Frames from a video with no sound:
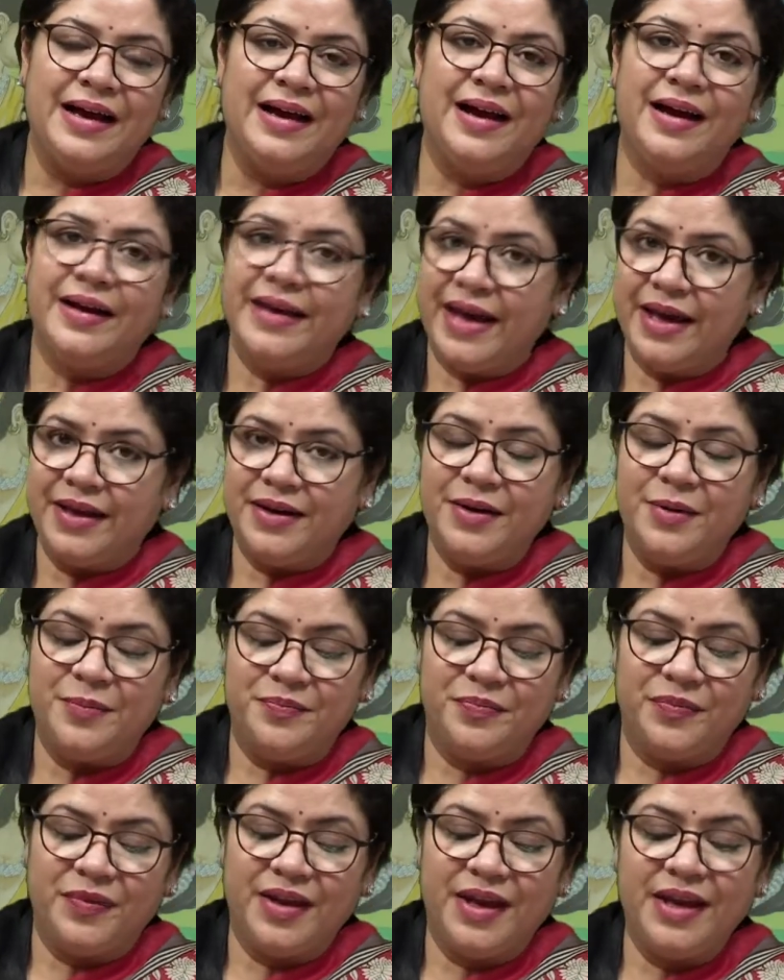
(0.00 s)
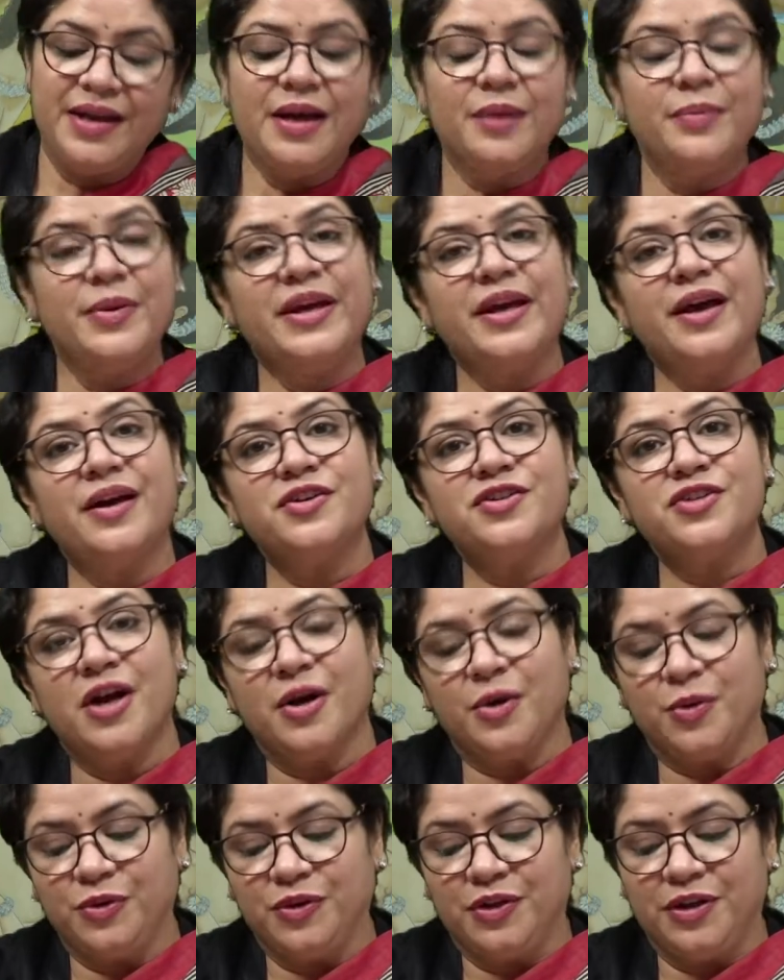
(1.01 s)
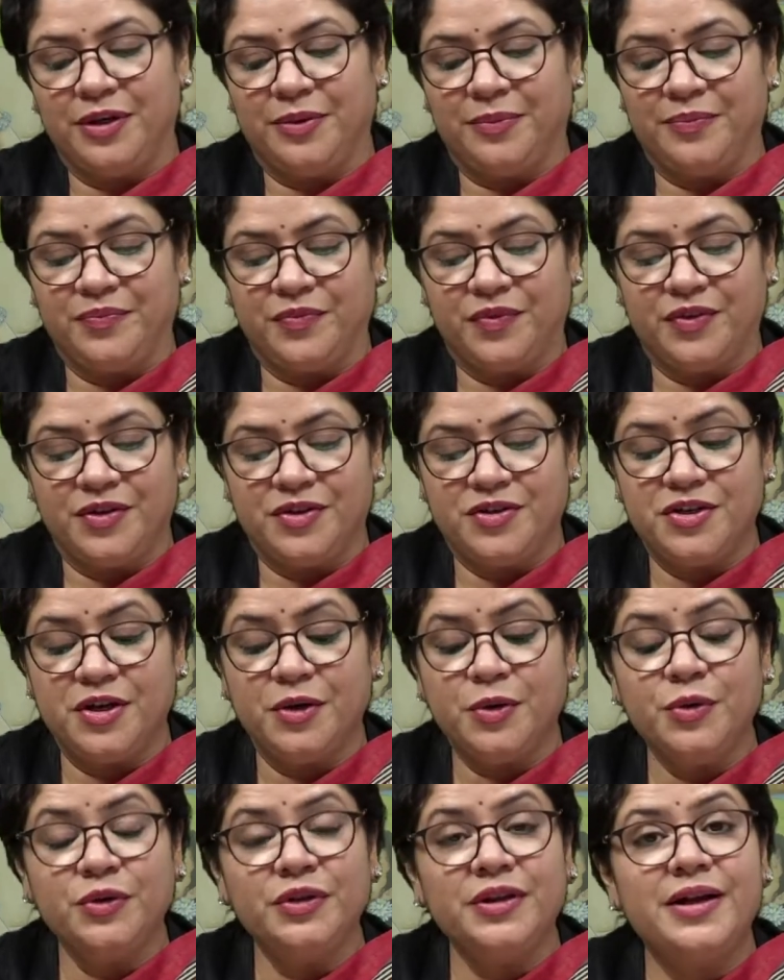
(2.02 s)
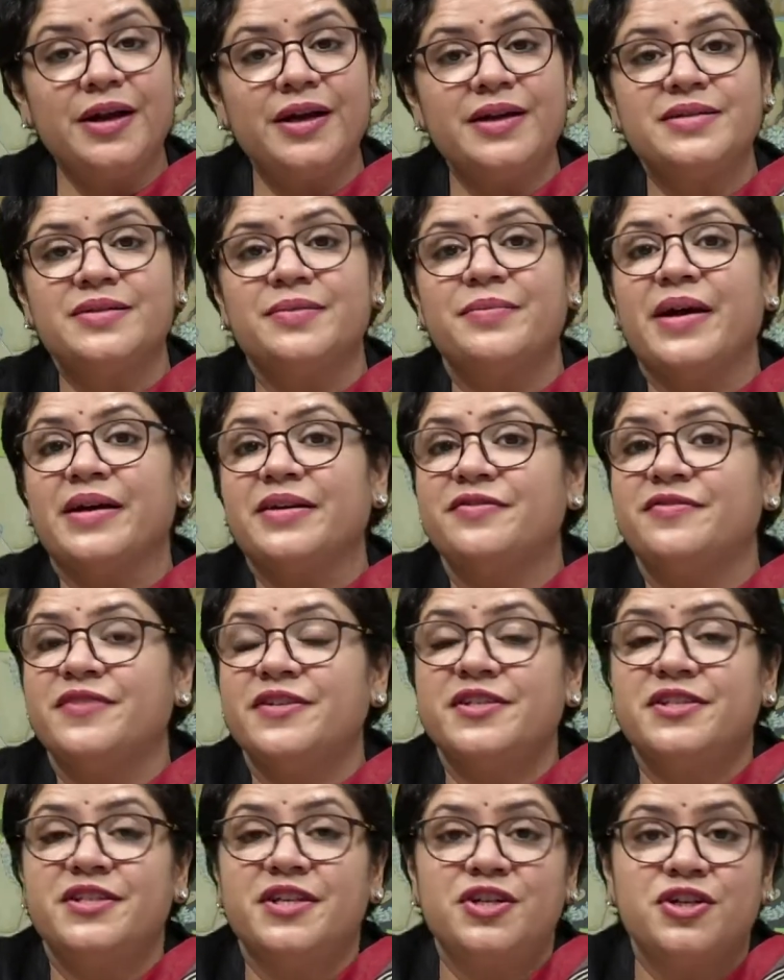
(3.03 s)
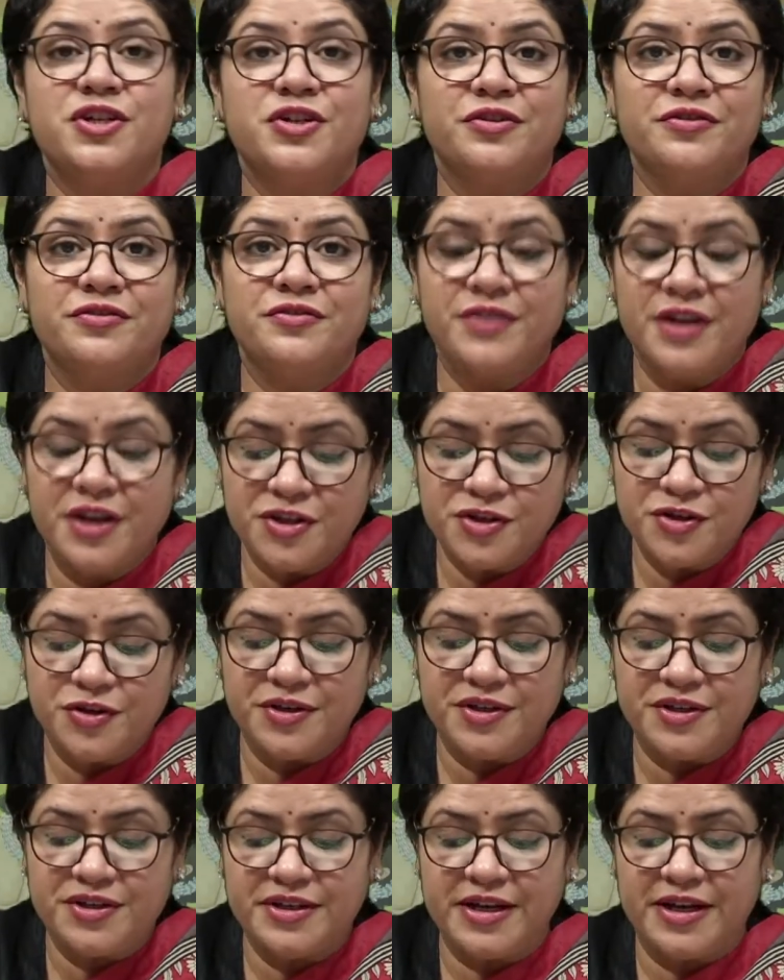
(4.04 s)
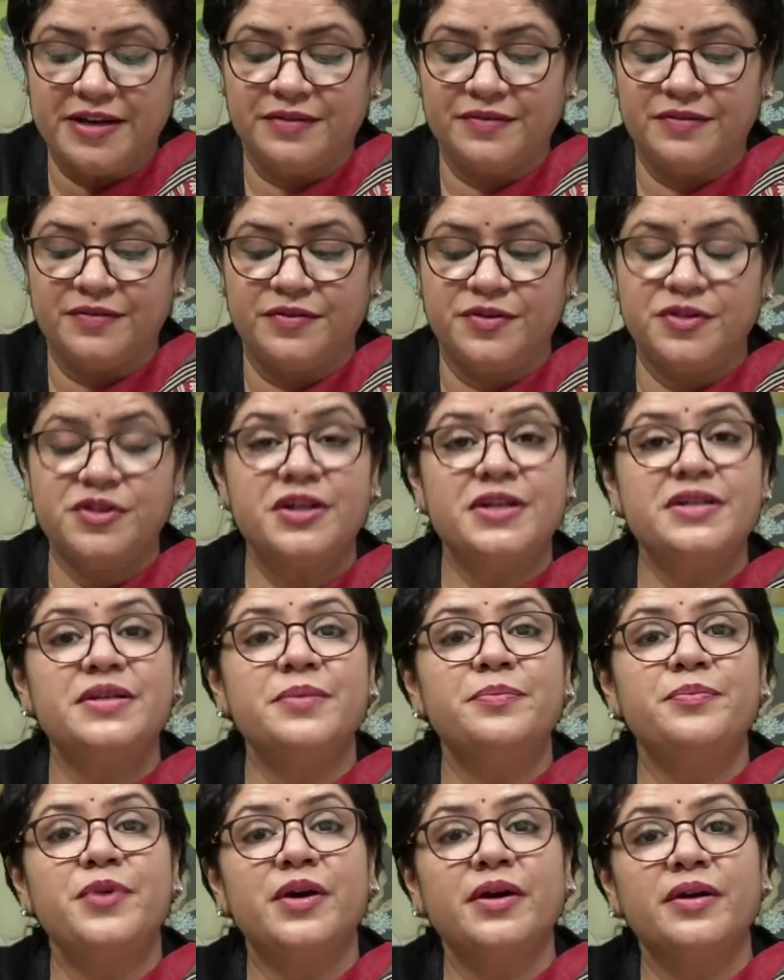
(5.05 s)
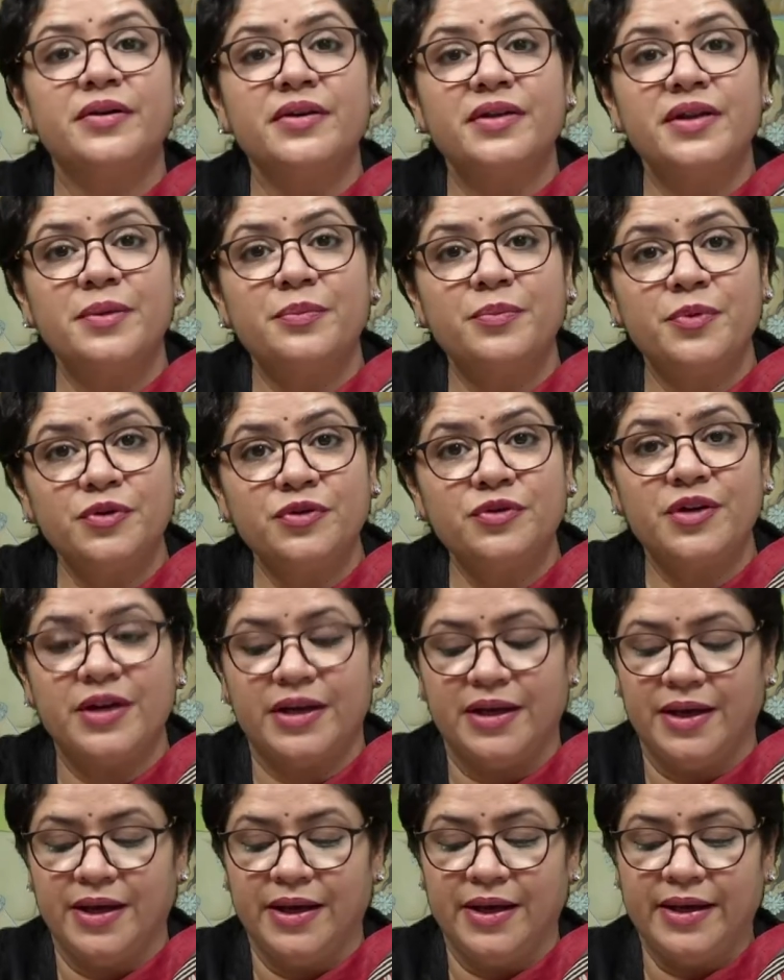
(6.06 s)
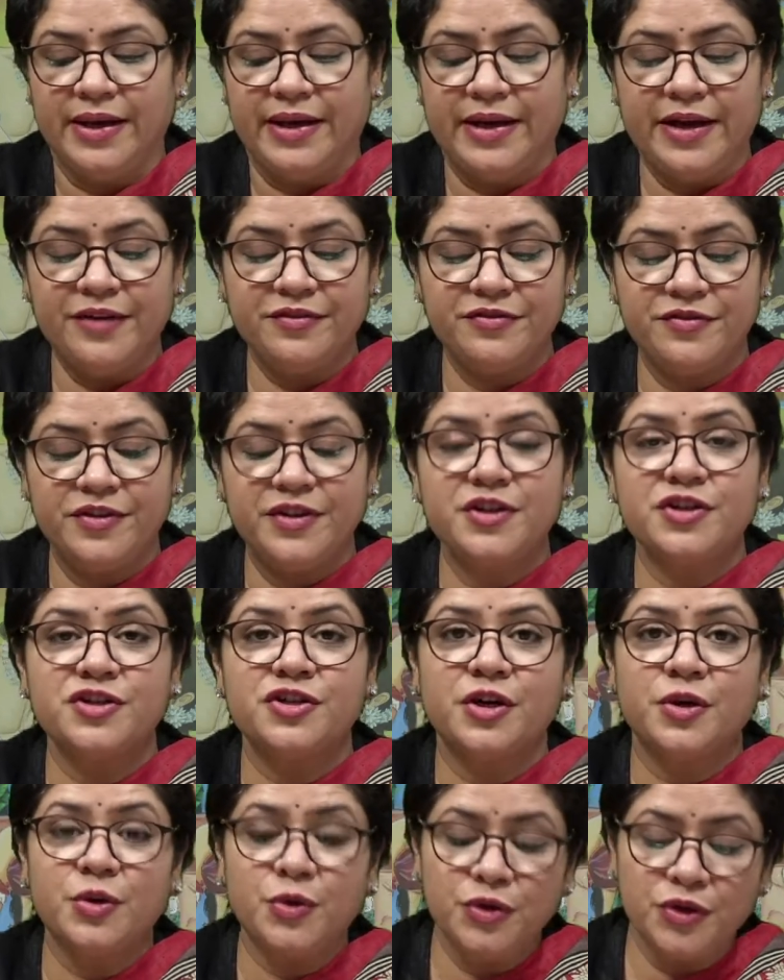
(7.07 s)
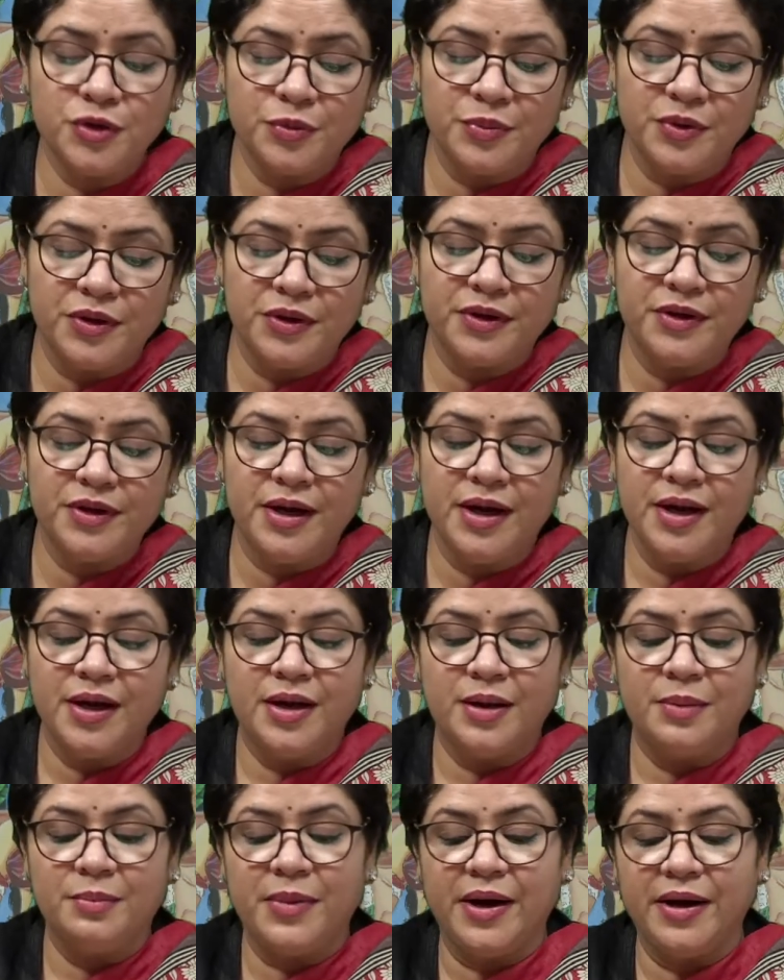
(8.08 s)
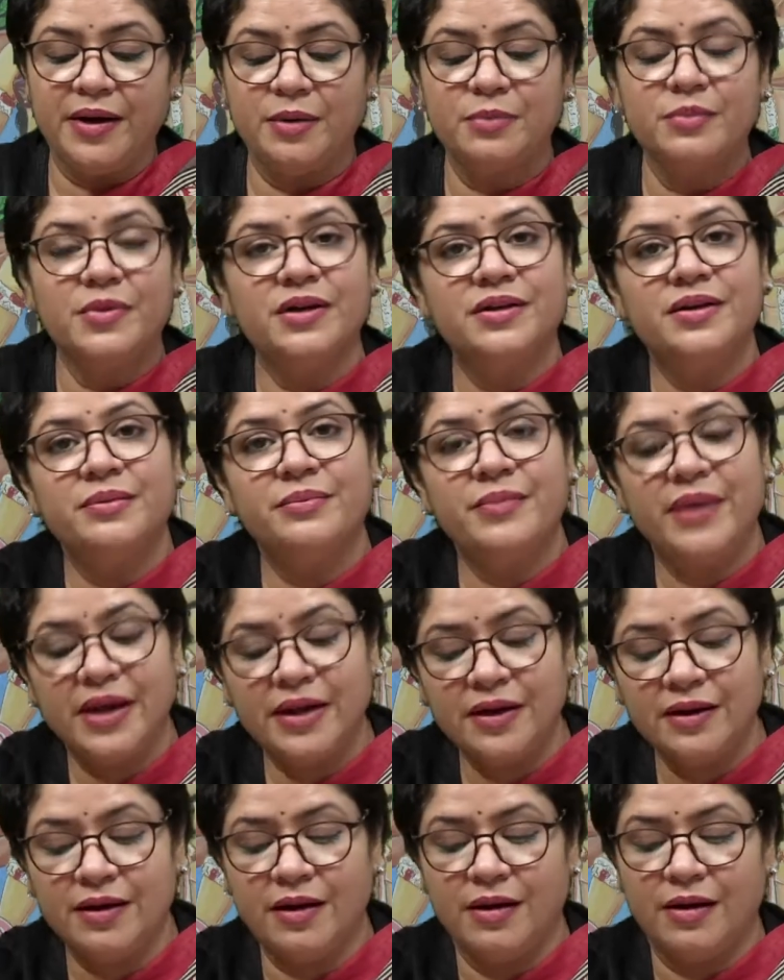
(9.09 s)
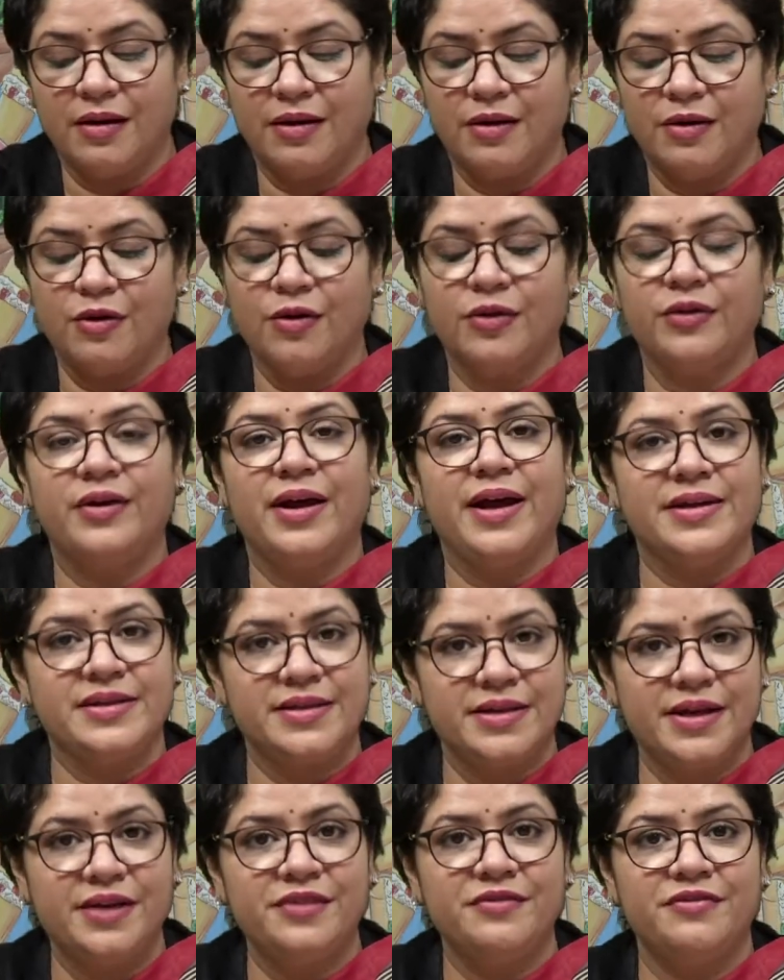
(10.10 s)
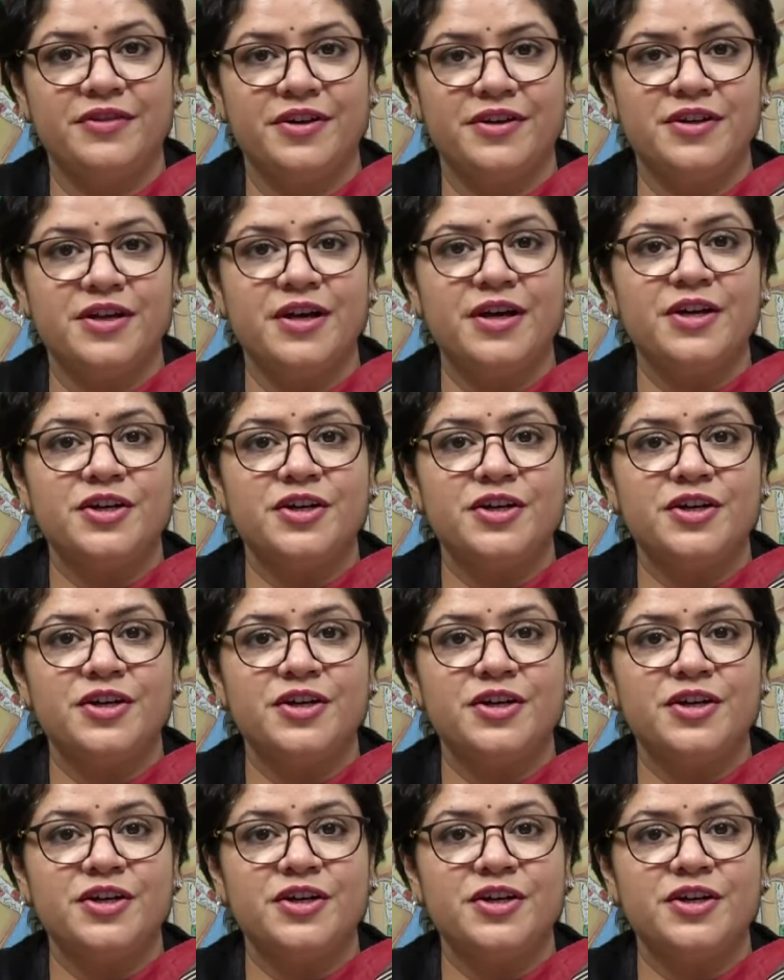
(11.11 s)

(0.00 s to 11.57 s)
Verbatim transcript: Again, in Abhigyan Shakuntalam, Shakuntala is a manifestation of nature itself. She is a Prakriti Putri, left with the Shakunt bird by her mother Menaka on, as an infant.